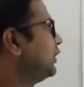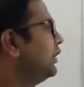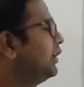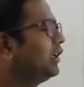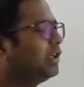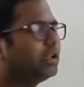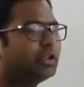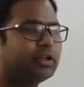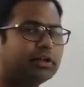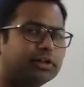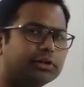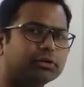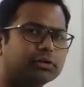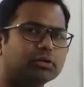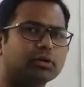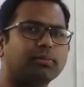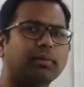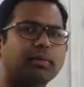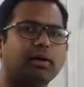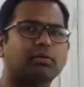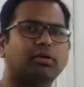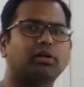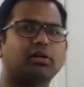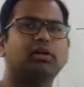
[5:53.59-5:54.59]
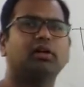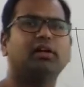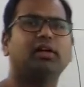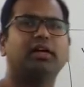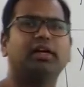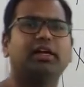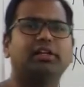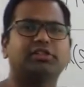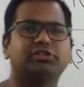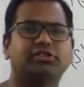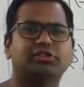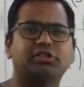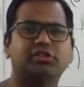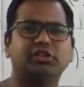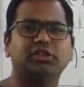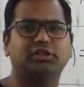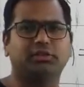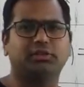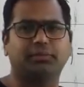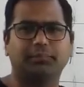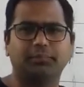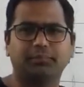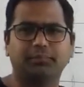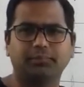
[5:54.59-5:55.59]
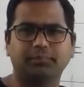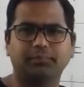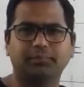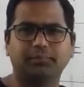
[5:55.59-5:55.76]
e to the power st.